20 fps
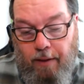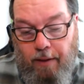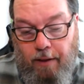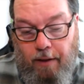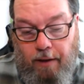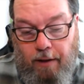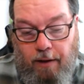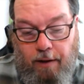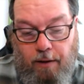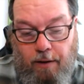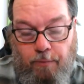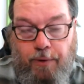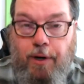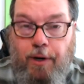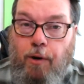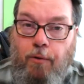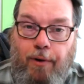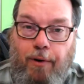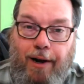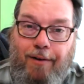uh,
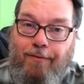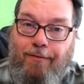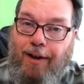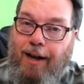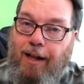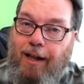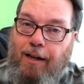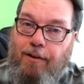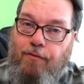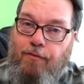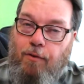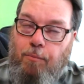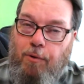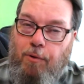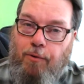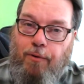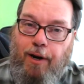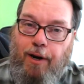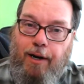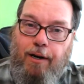Rio Grande Valley from
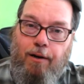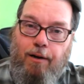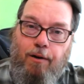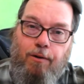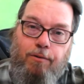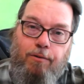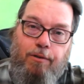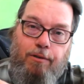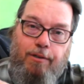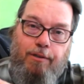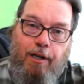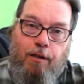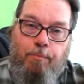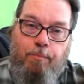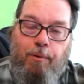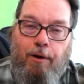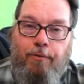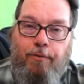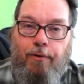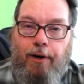Laredo to South
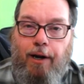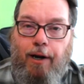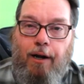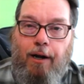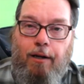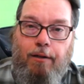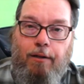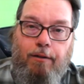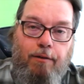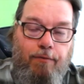Padre Island.